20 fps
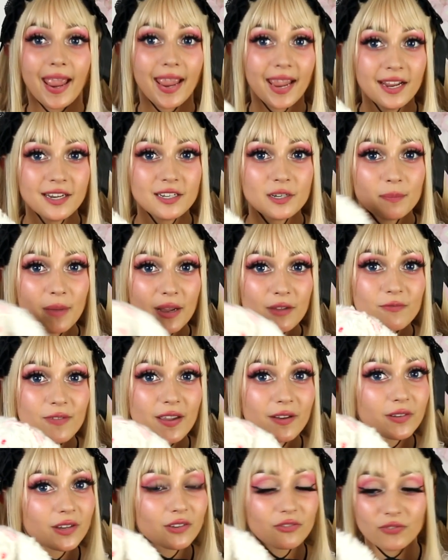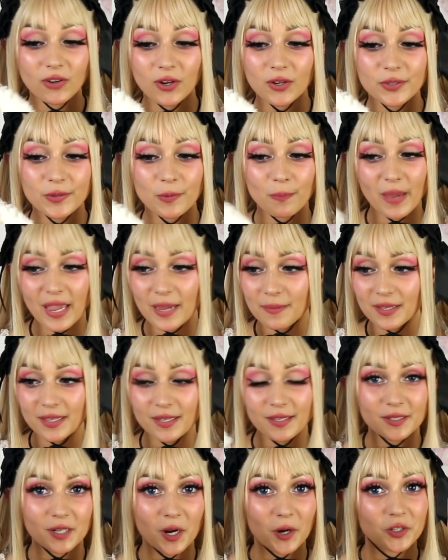and my very first Baby
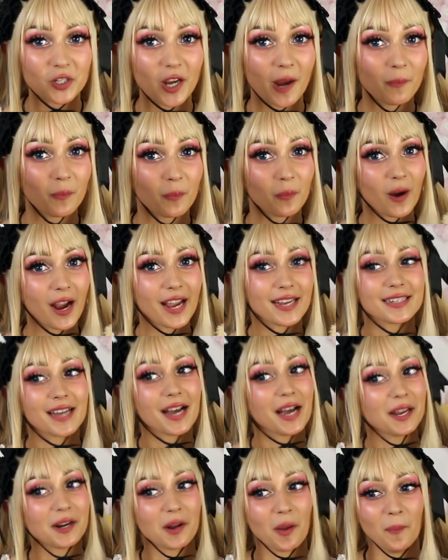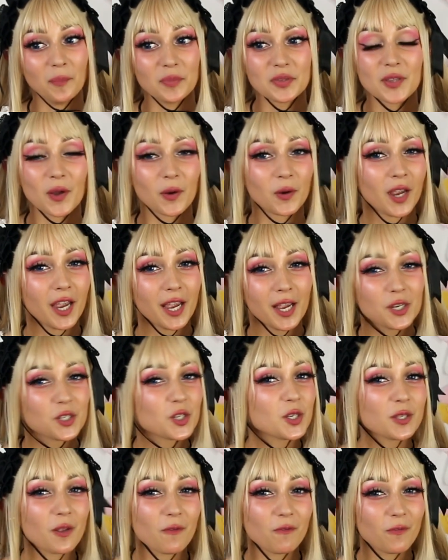the Starshine Bright item. So
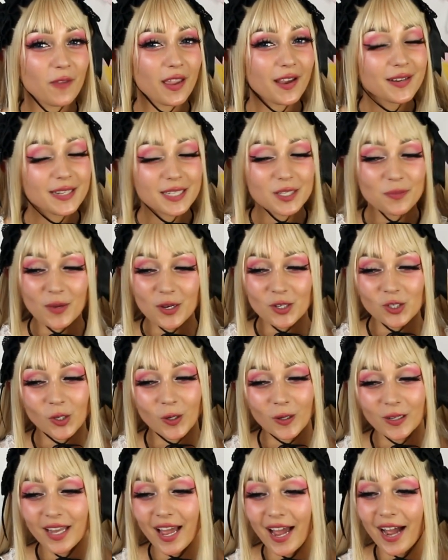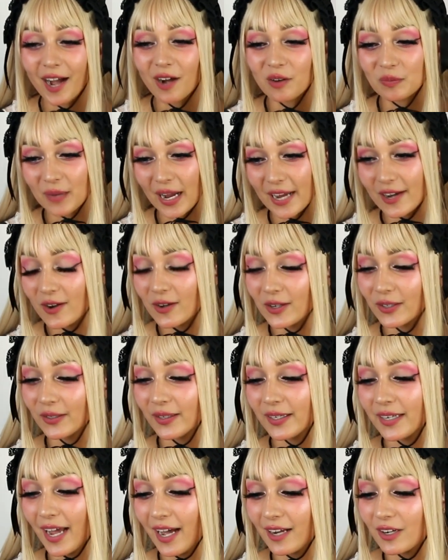she's very special. Um, I got her
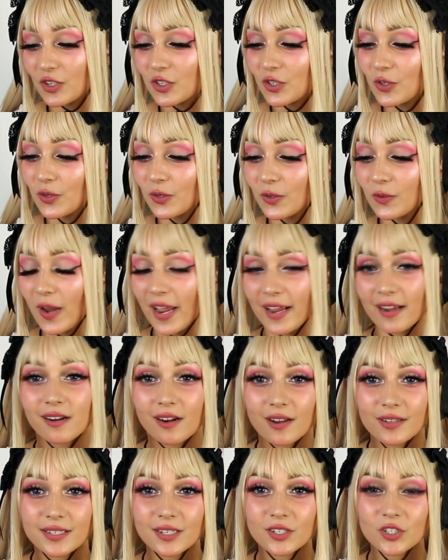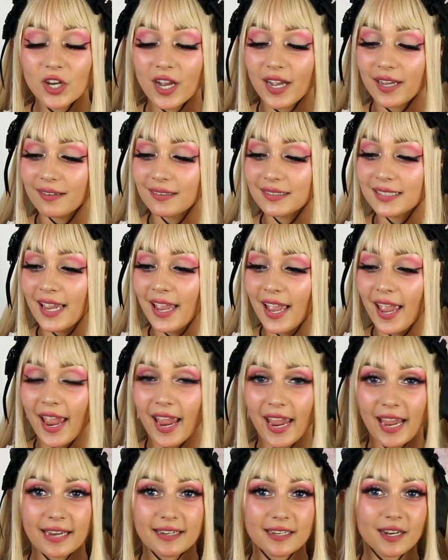in Harajuku at Closet Child,
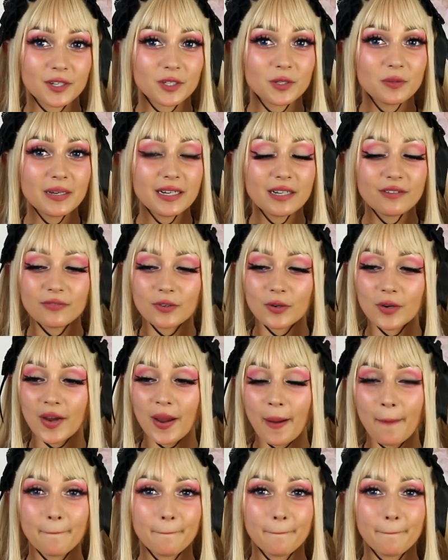and are you ready for it?